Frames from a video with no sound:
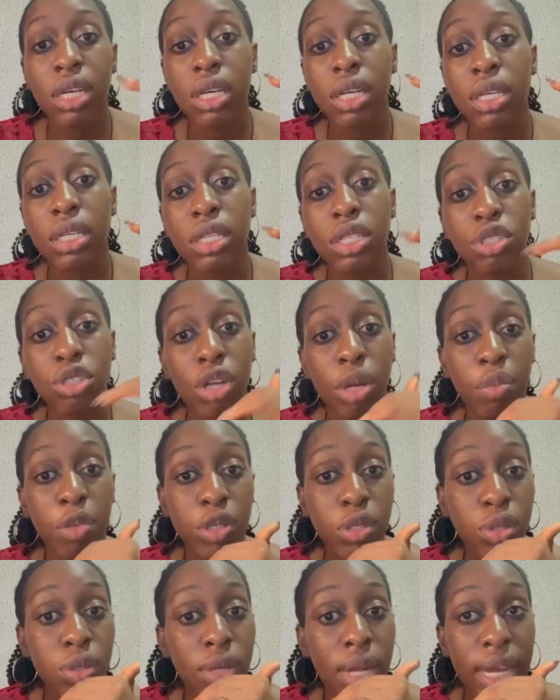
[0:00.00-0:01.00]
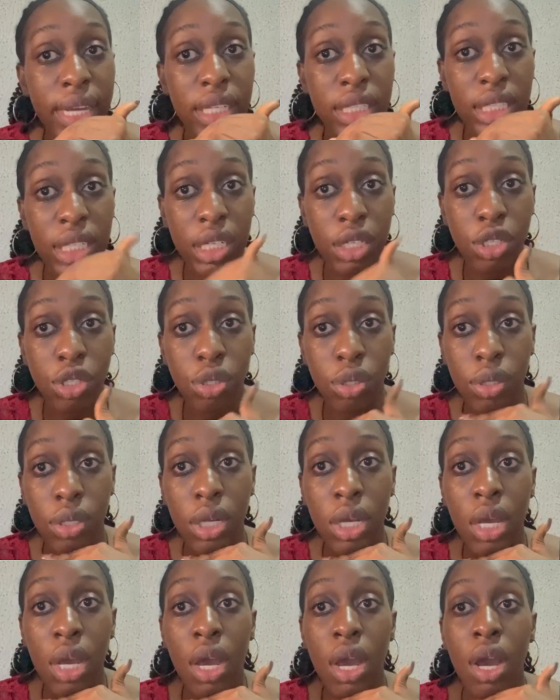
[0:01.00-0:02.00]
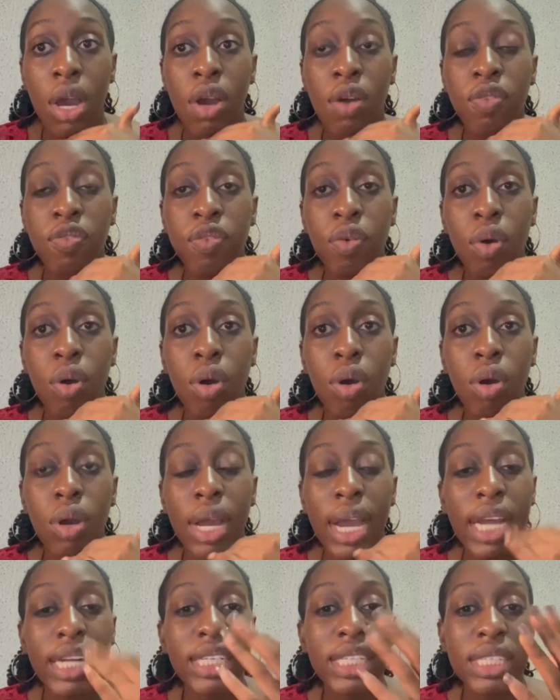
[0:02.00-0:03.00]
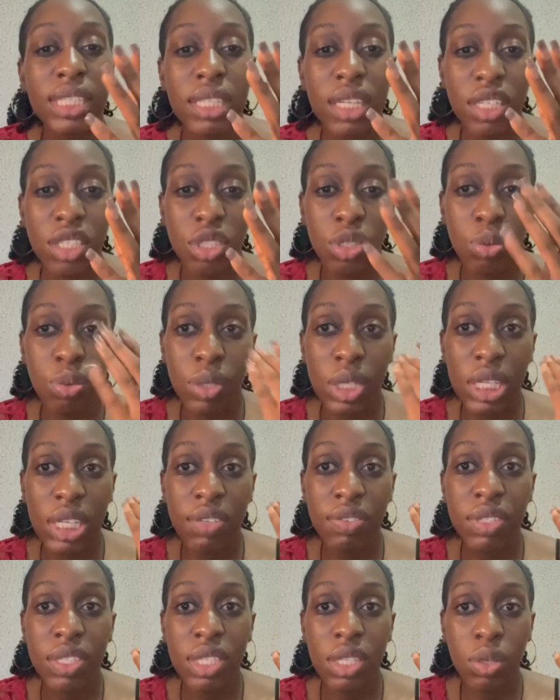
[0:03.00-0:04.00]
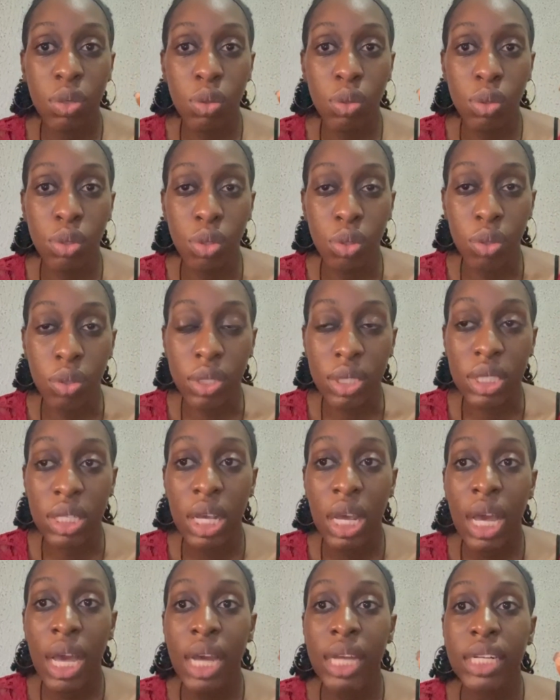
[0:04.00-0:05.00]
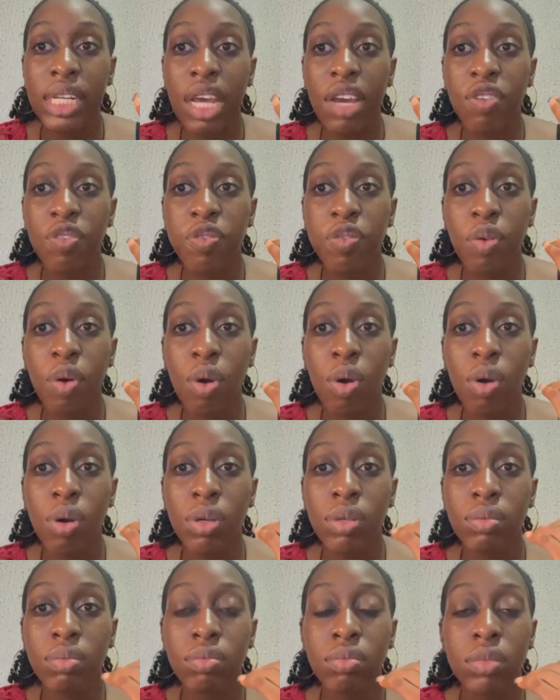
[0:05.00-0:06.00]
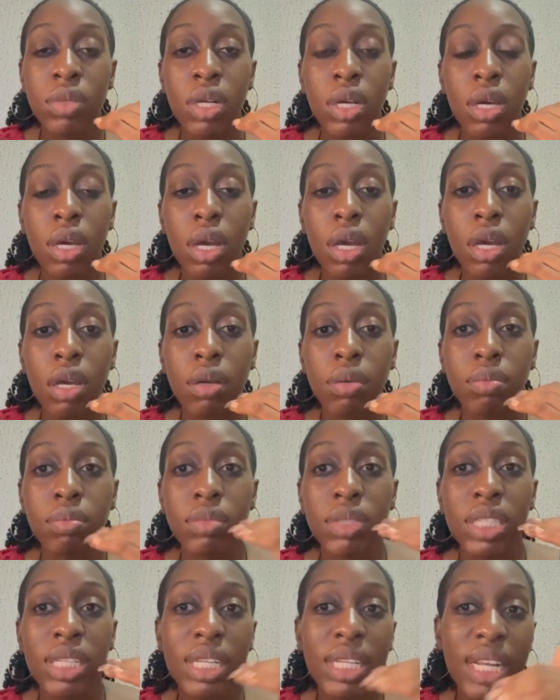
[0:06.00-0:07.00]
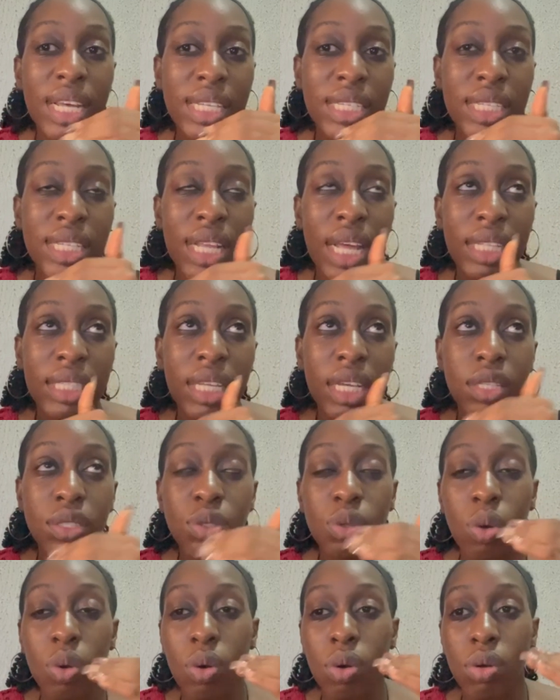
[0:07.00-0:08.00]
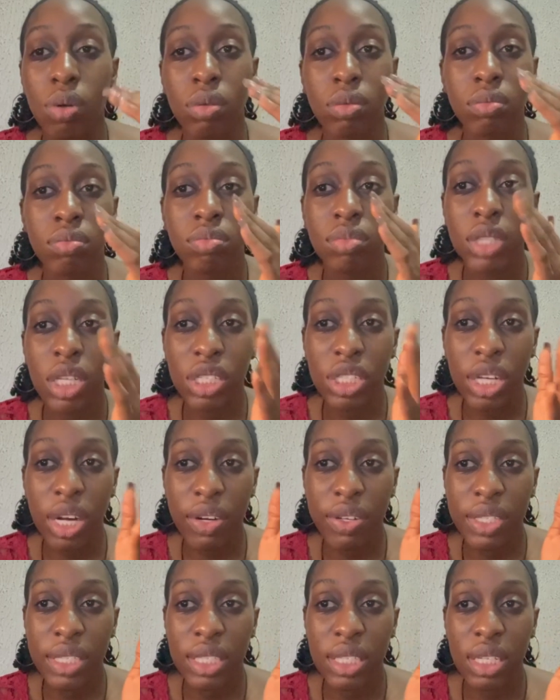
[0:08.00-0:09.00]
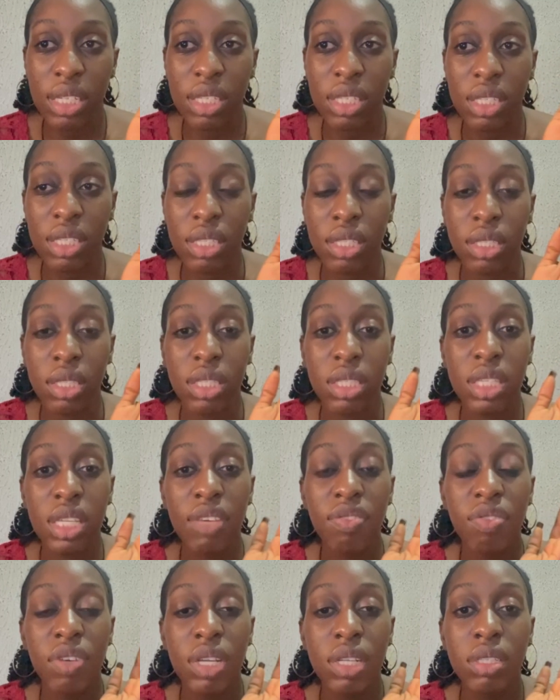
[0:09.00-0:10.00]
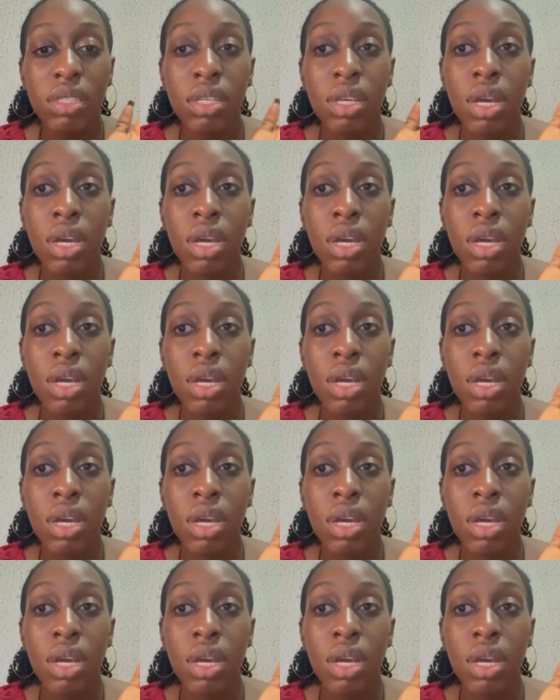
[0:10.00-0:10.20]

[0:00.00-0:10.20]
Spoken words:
intramuscular injection. For early stages, we give single dose. Then for the late latent or tertiary stages, is given